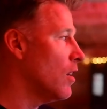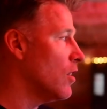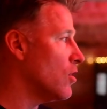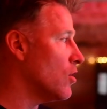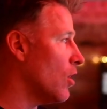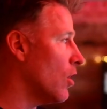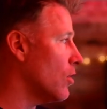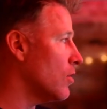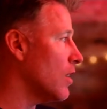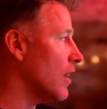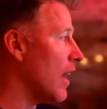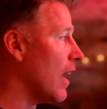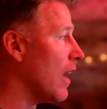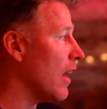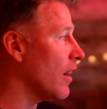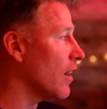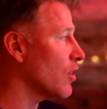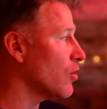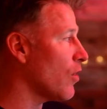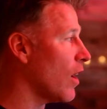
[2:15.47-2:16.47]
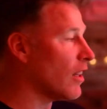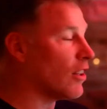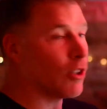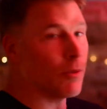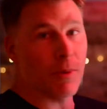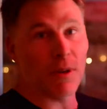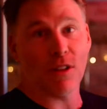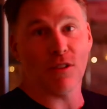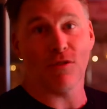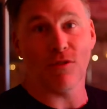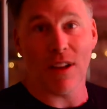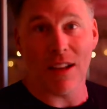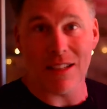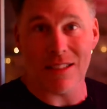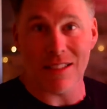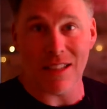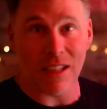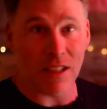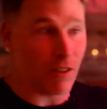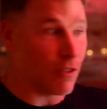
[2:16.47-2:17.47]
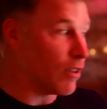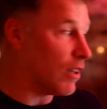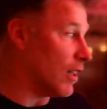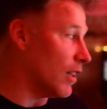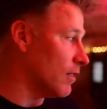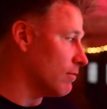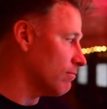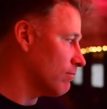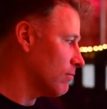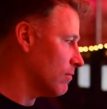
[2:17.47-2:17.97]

So today I'm gonna to try a little bit of the red sangria.